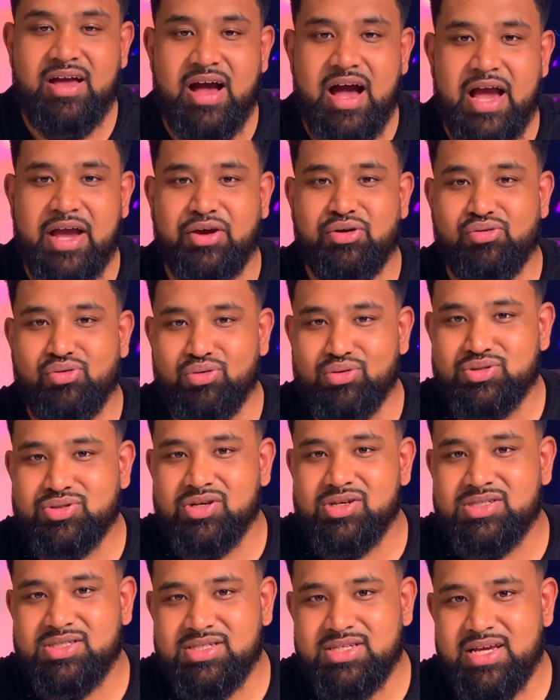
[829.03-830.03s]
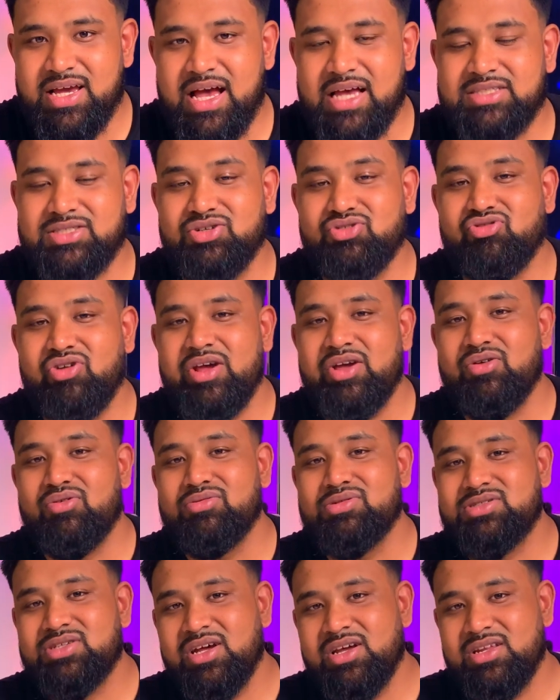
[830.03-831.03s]
I can also see it as a great
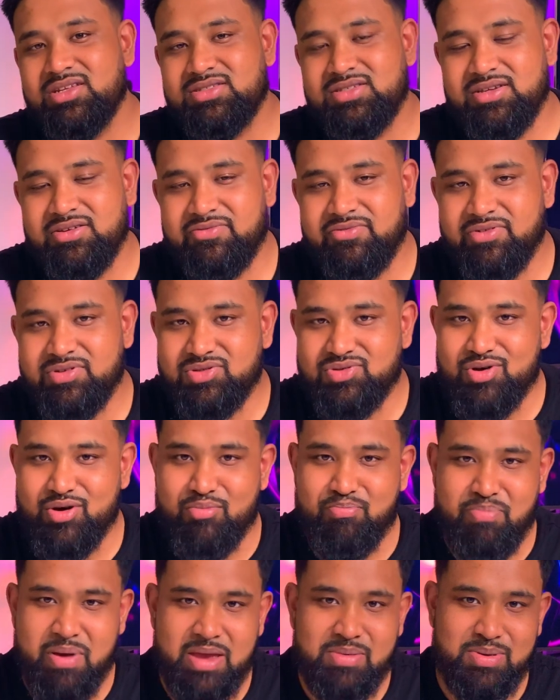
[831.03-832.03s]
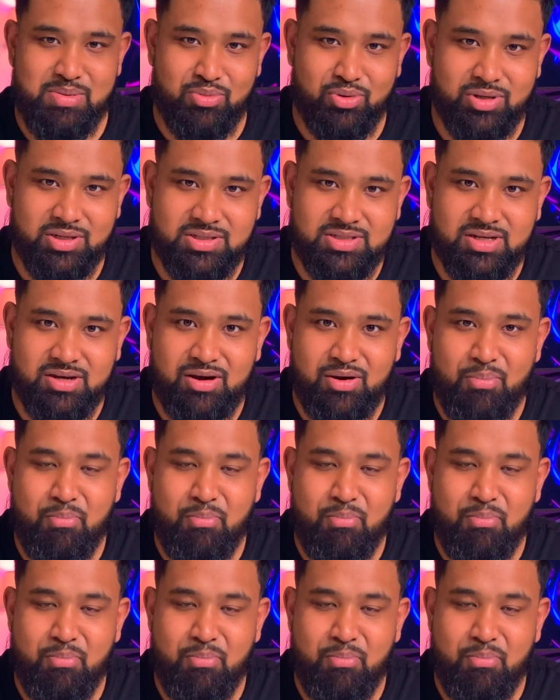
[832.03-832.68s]
alternative to a baby monitor,